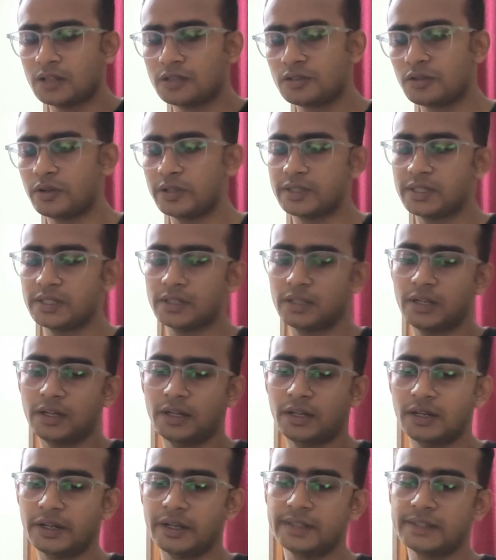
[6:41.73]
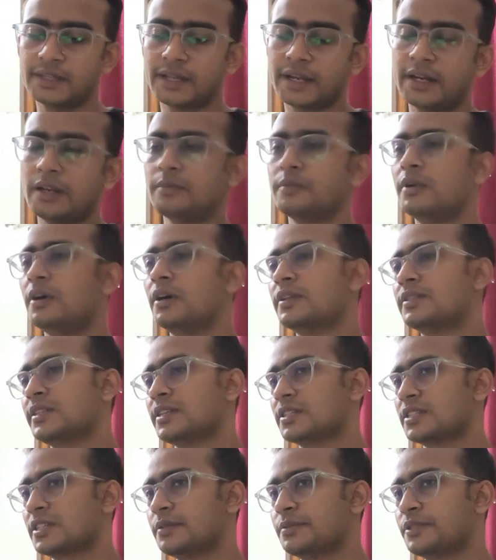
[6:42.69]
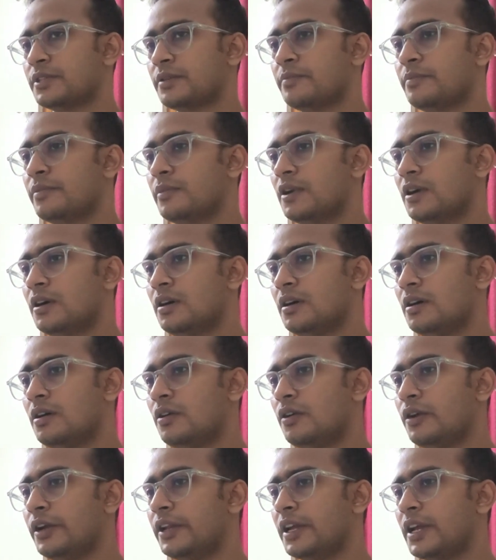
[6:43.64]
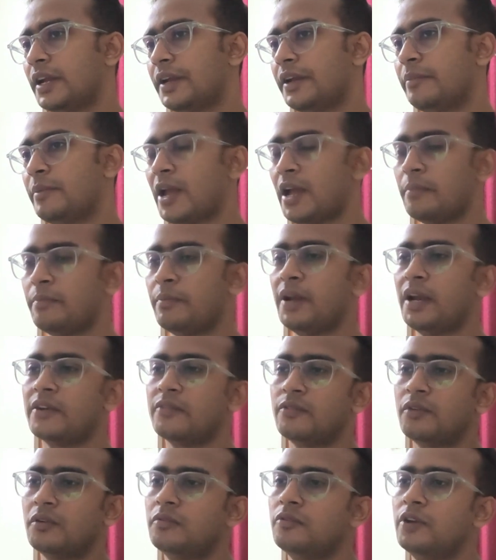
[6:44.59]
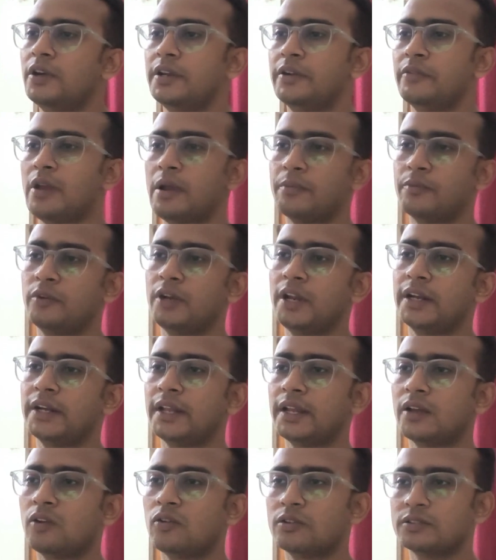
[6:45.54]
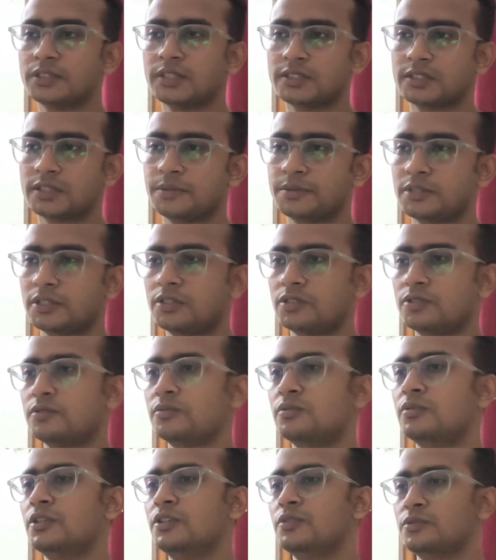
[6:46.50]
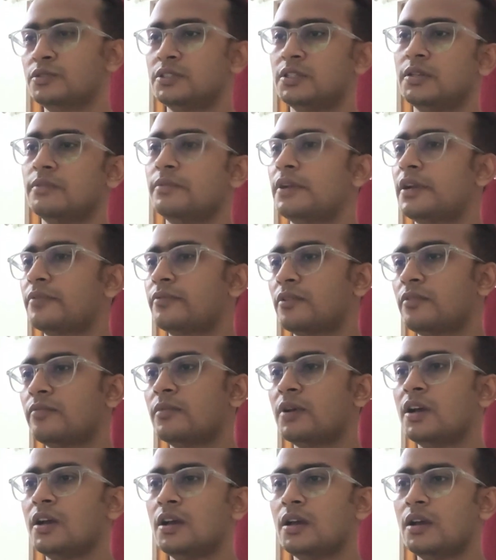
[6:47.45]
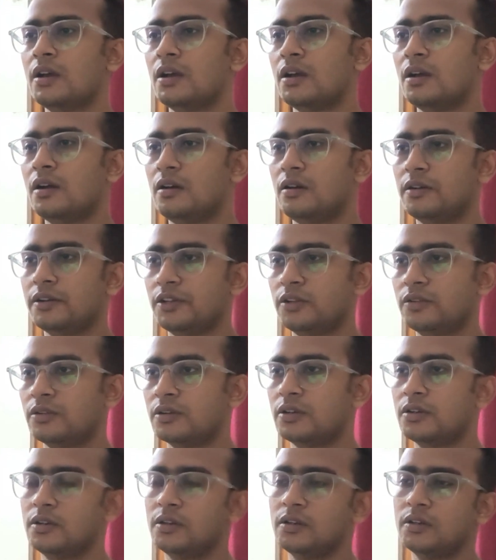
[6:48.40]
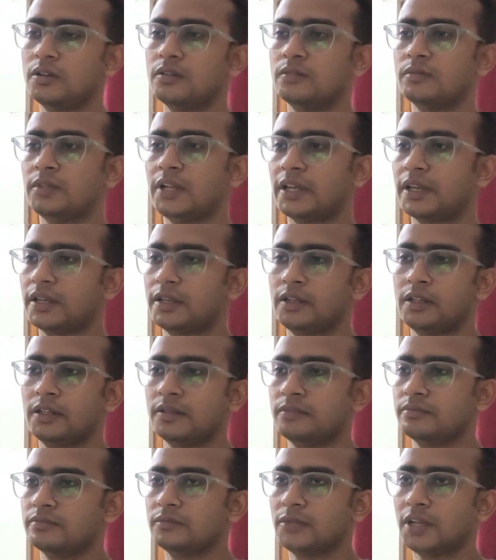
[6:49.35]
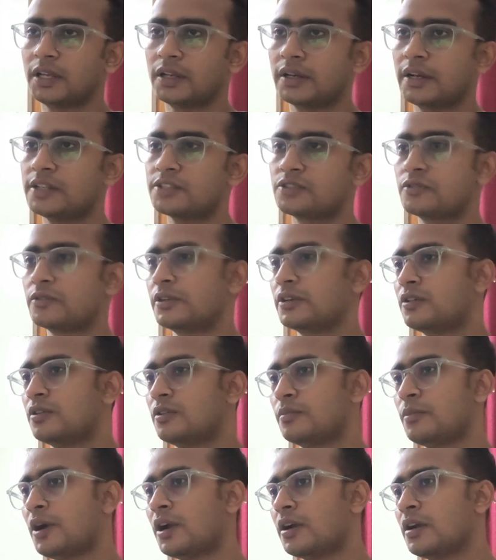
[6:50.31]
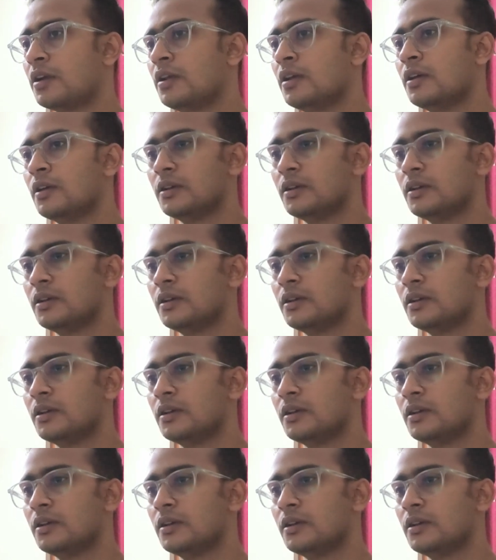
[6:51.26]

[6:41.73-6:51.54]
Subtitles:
So it is a kind of subscription only kind of app platform where you have to like take subscription to use the platform on your like any like restaurant or bar.